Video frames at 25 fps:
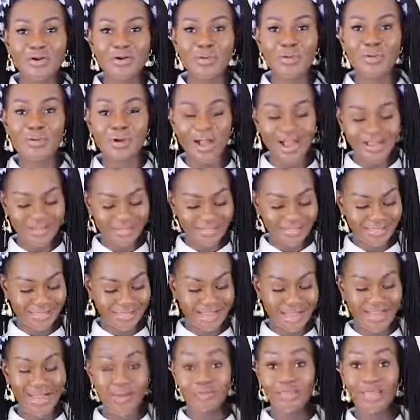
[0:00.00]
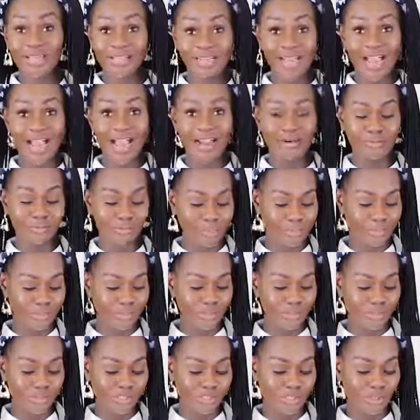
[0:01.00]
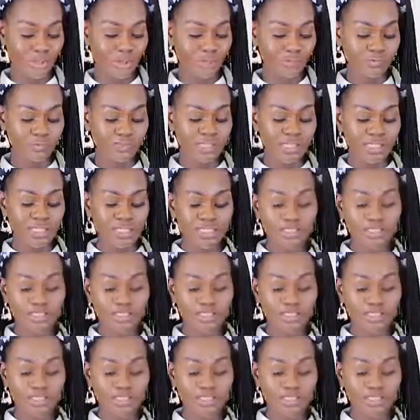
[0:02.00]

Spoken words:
one and how it was solved.